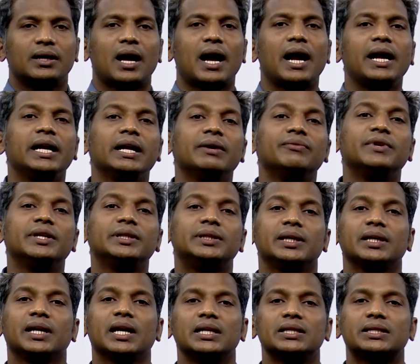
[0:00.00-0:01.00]
and
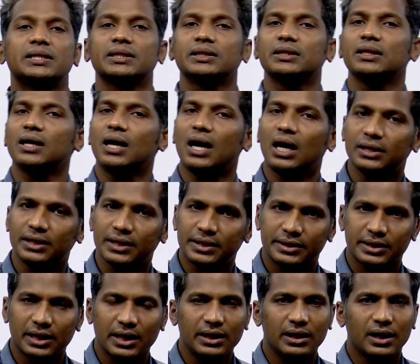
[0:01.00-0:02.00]
everything else in the other
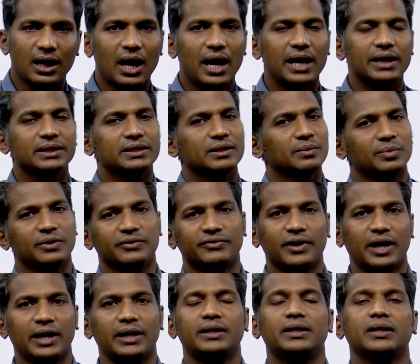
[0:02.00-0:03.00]
side and
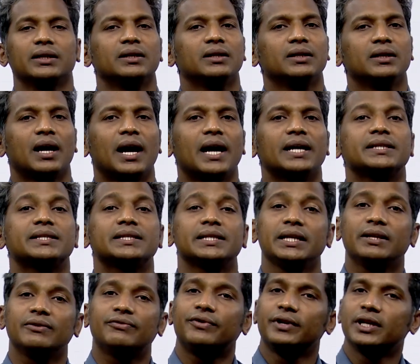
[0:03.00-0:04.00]
simplify it and
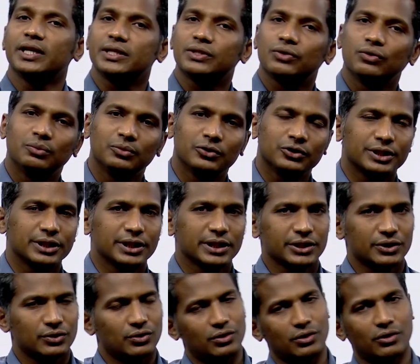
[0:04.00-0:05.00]
see if it is
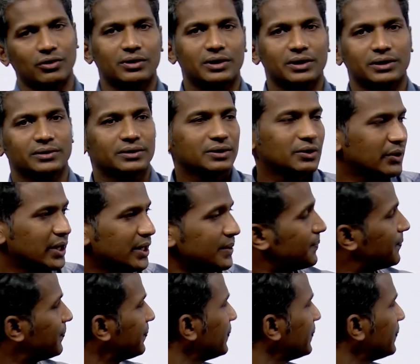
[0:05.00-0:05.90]
homogeneous or not, okay.